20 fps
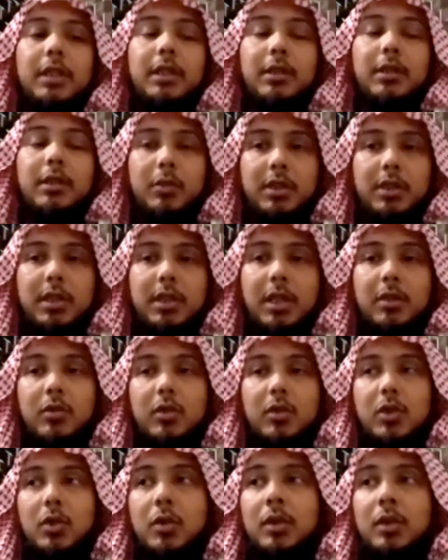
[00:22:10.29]
was done on
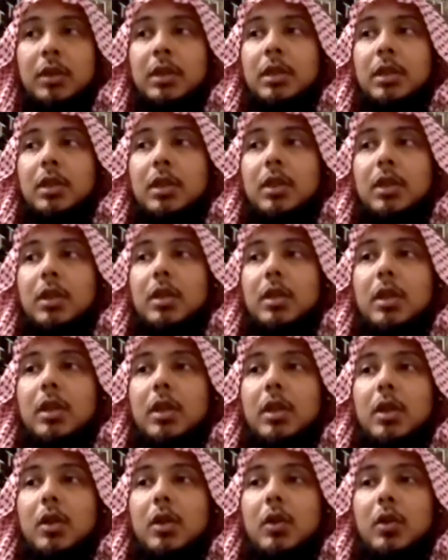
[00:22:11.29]
you
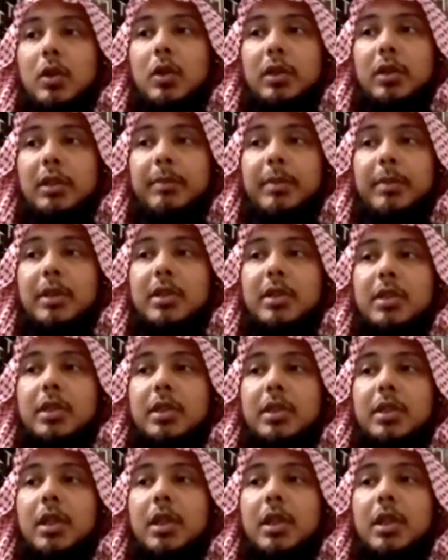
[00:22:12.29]
or on the person,